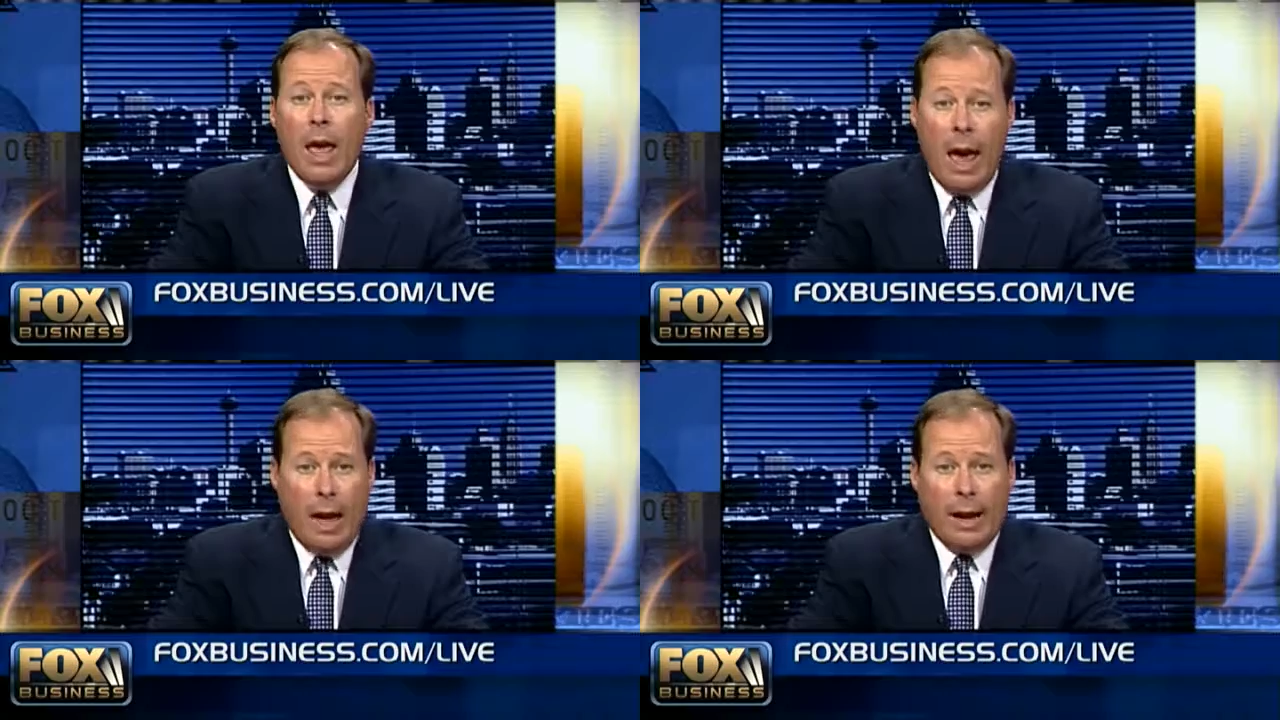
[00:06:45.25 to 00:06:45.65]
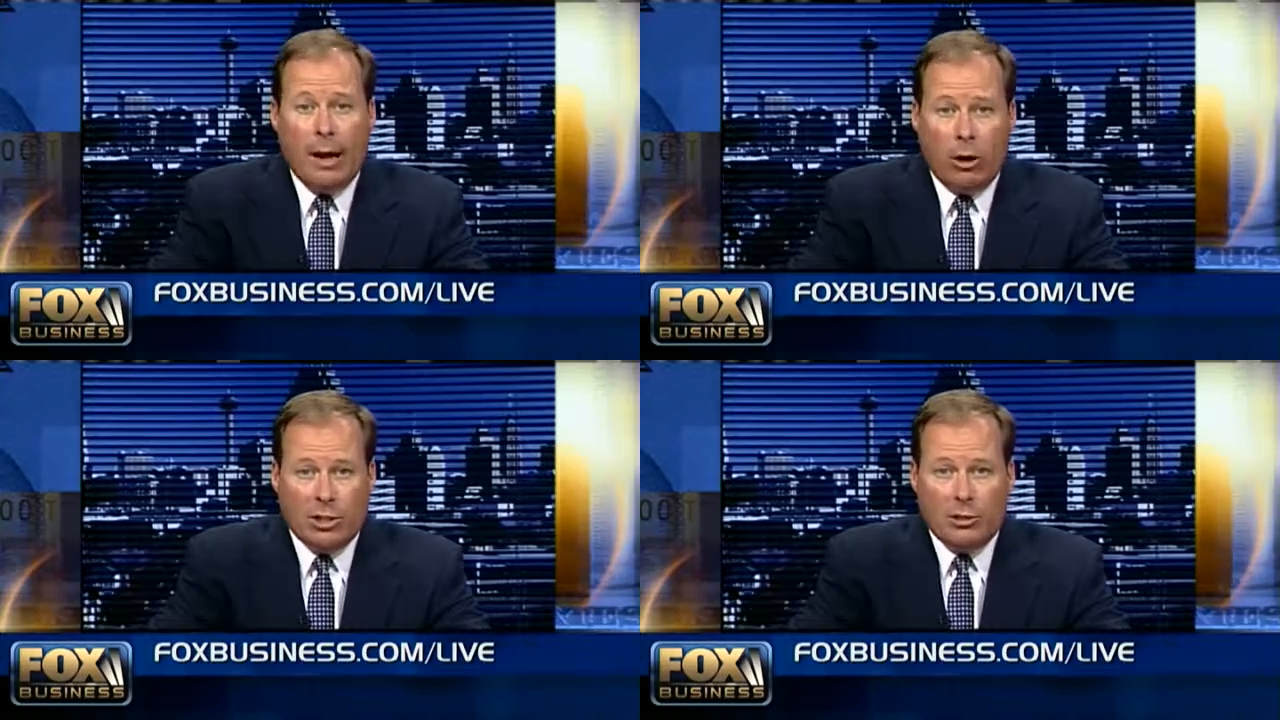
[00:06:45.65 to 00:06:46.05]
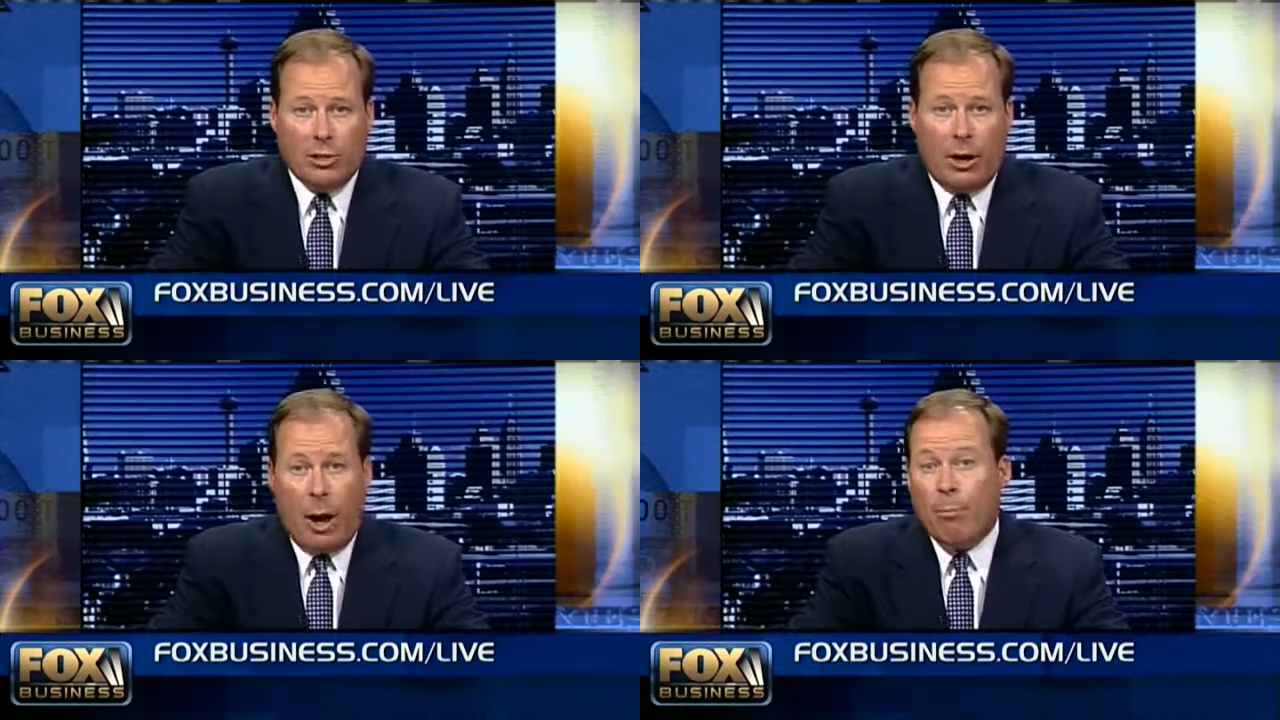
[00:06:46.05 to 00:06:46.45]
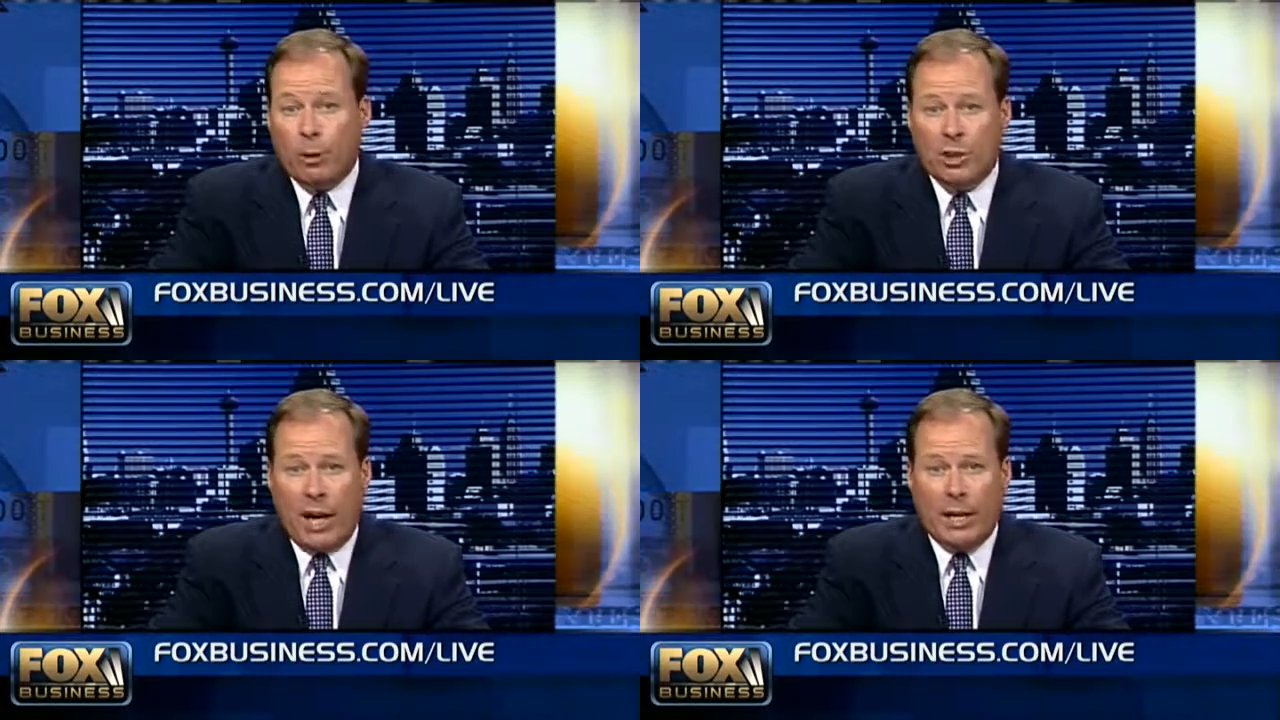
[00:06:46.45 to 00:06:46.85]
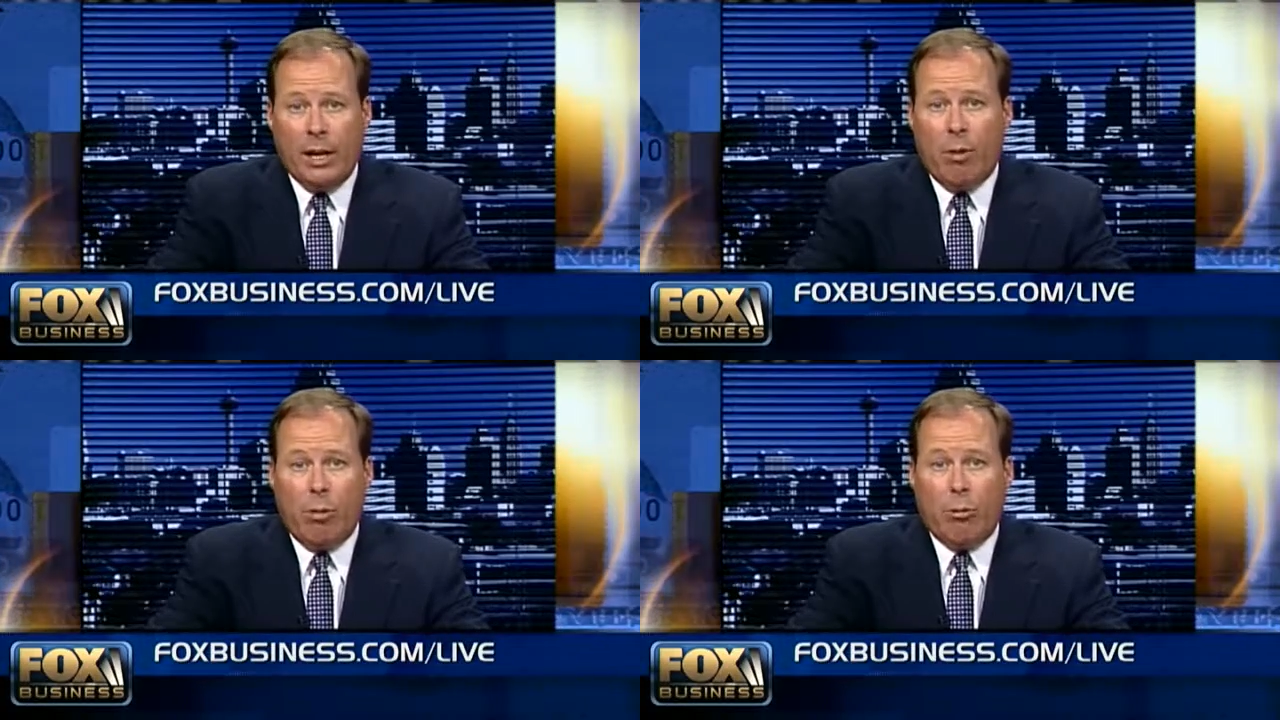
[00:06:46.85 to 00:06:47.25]
And I'm projecting a
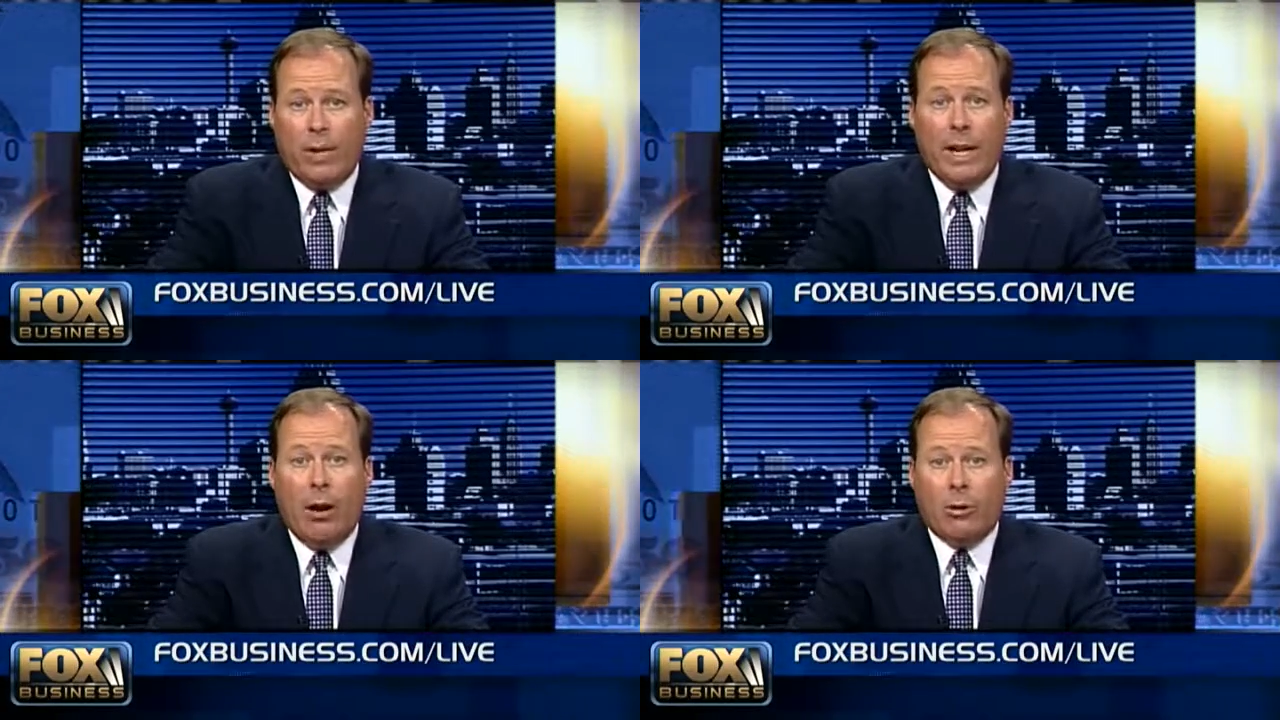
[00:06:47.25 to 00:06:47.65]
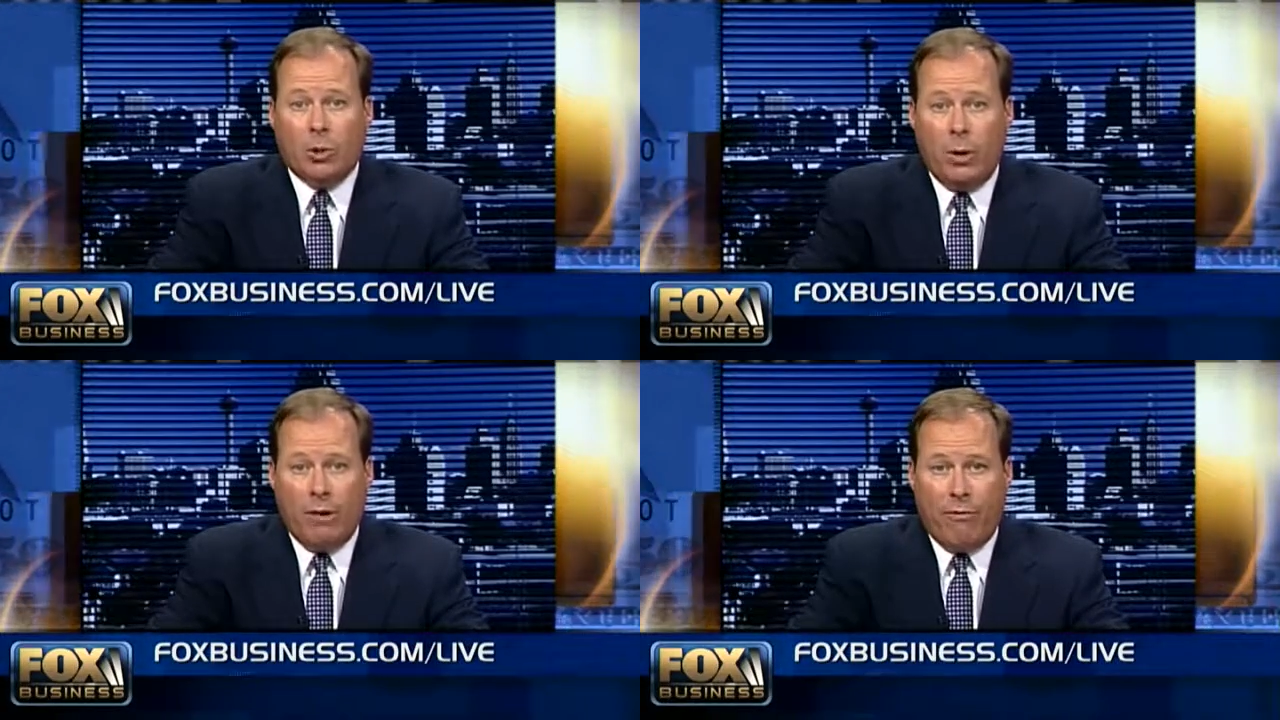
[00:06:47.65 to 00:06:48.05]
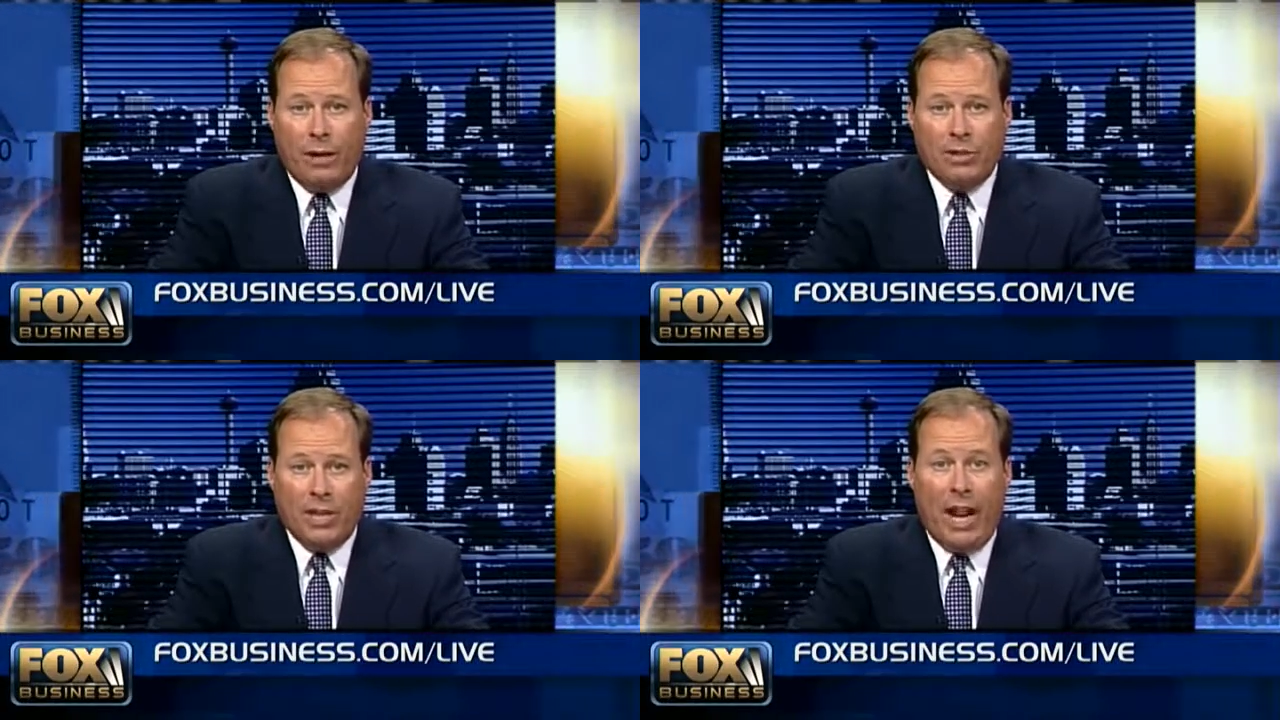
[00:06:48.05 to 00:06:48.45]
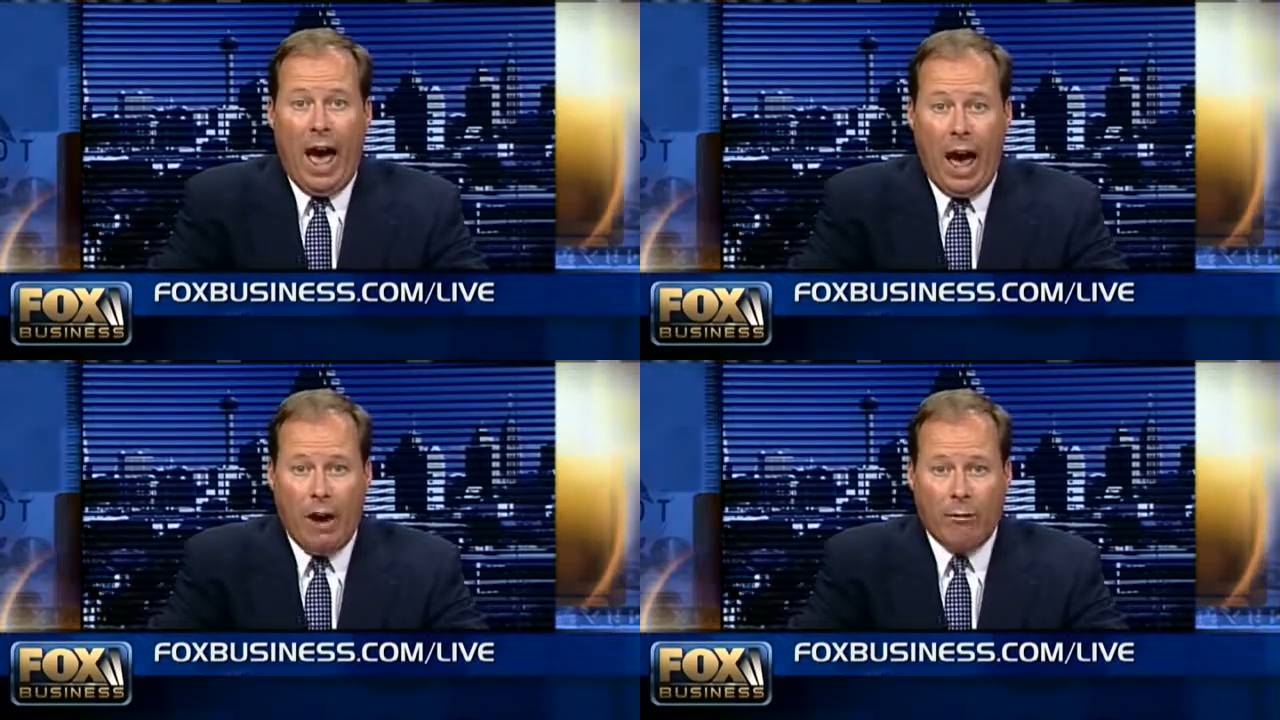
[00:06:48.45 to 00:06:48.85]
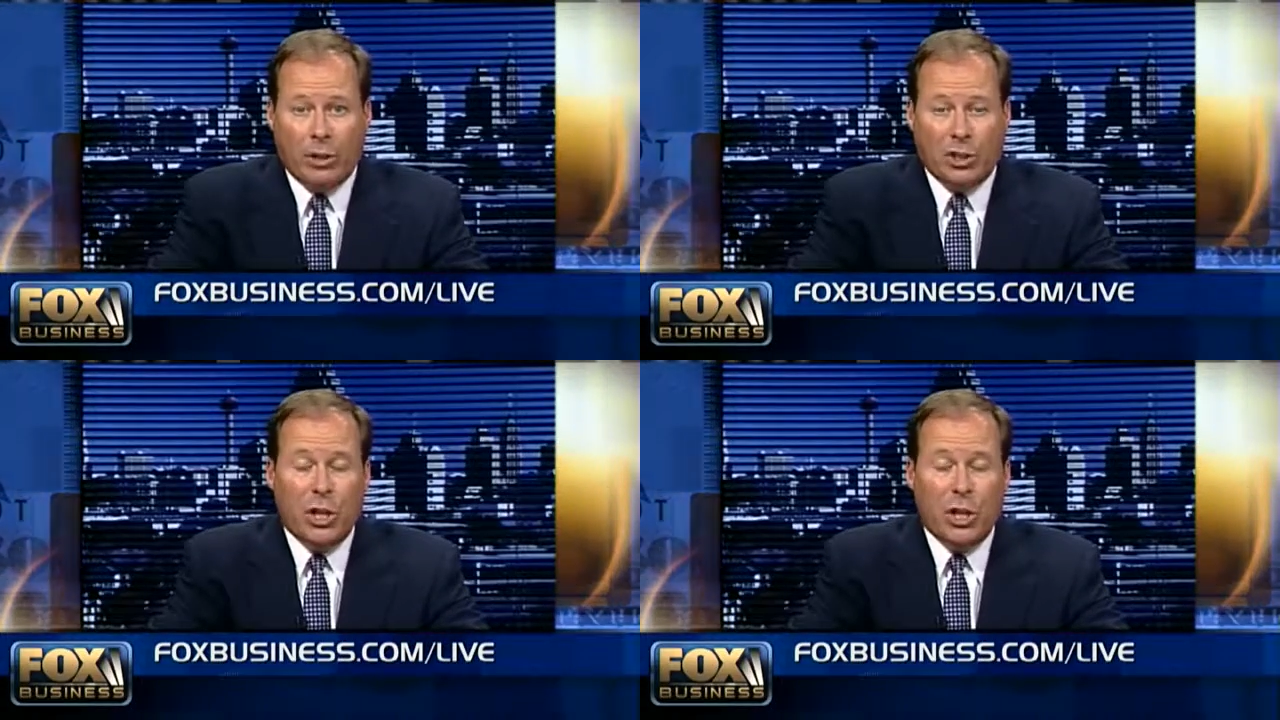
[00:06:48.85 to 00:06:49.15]
$3.25 average